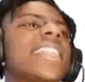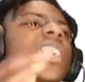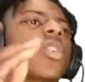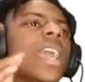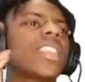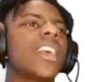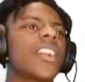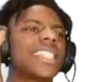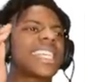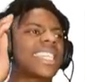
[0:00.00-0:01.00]
the correct
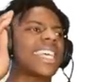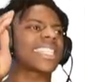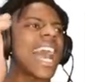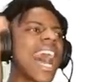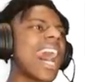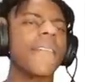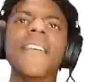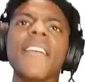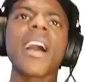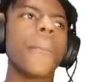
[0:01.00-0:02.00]
letters that says Ka.
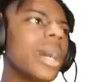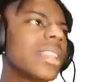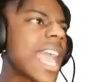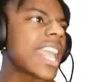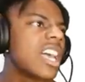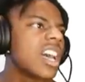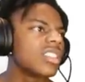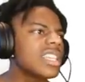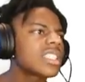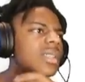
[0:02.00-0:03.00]
But like,
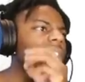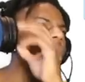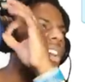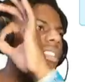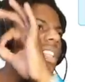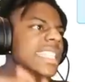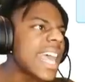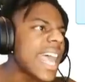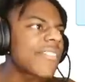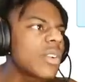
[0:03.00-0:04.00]
listen, like look, listen
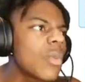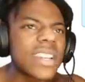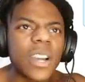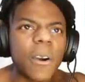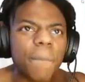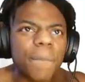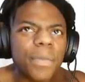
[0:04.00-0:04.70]
to everyone though.